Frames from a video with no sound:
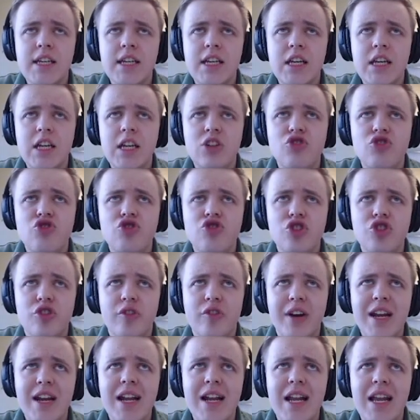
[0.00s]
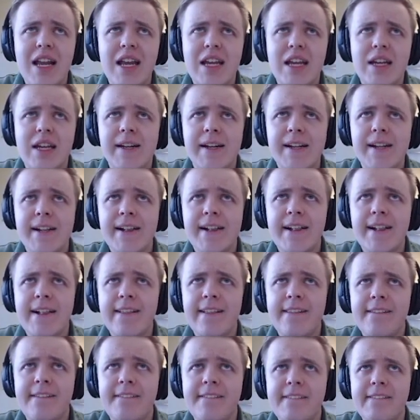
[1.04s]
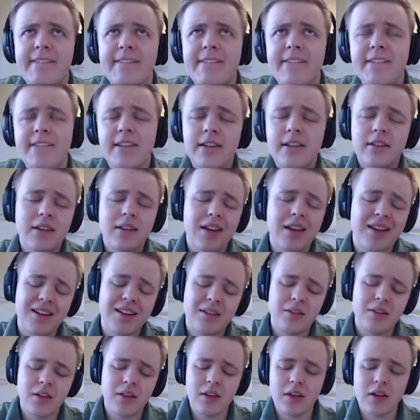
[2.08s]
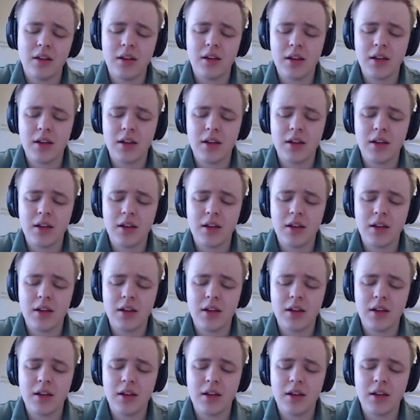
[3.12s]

Injuringly. I